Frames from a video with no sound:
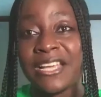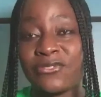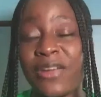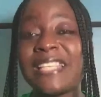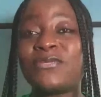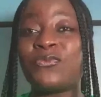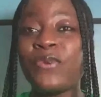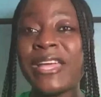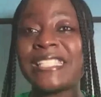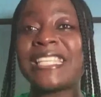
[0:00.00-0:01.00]
Christ
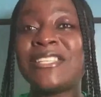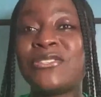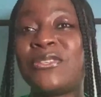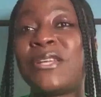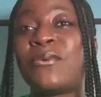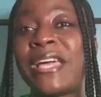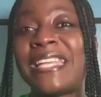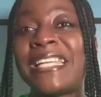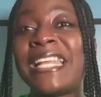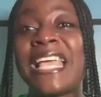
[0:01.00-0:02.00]
went into the
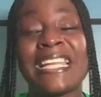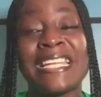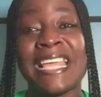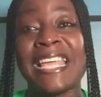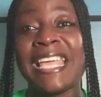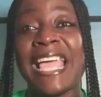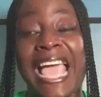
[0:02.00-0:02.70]
wedding day,